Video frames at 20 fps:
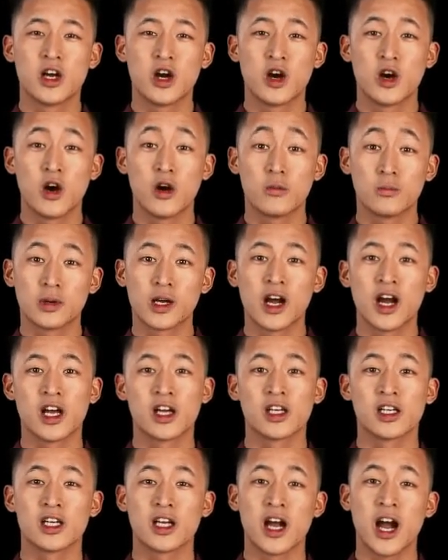On
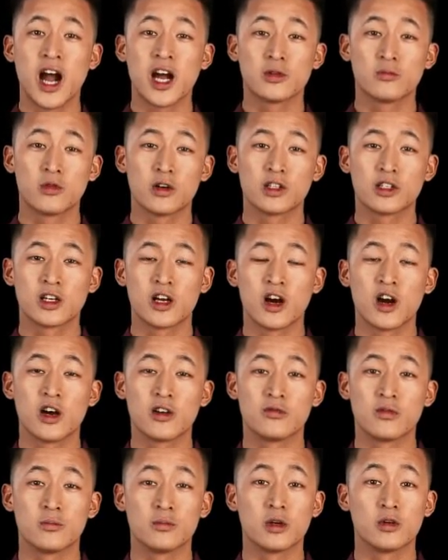play, add 1 card
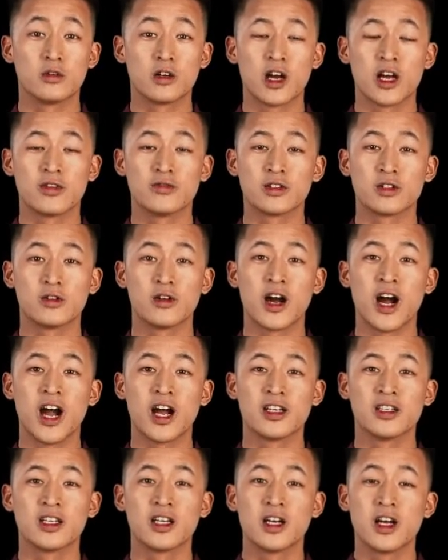from your life to your
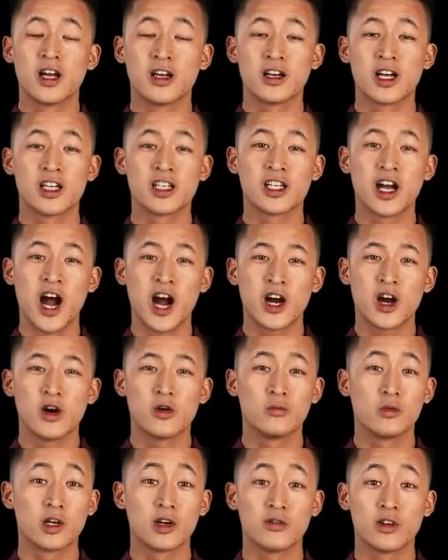hand, then KO
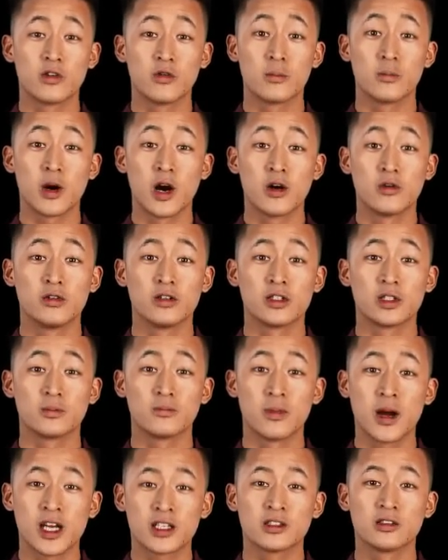one of your opponent's
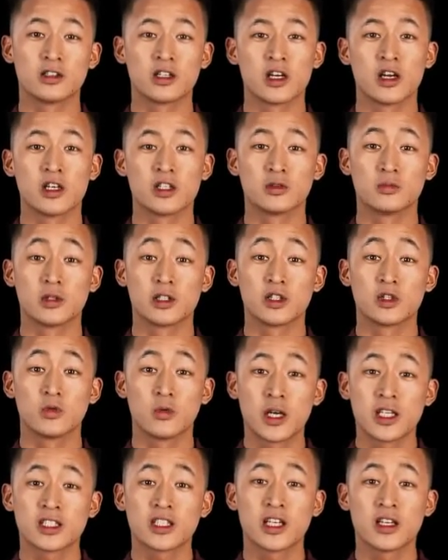battle cards with
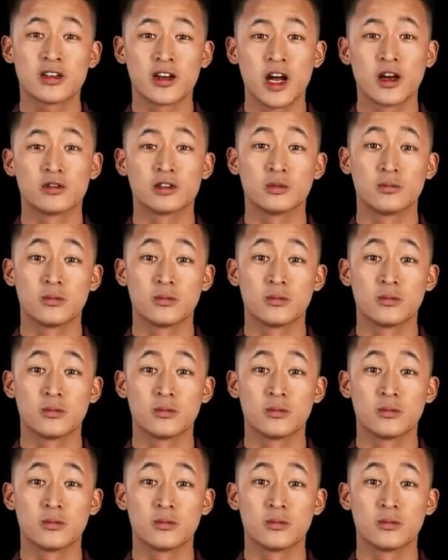20,000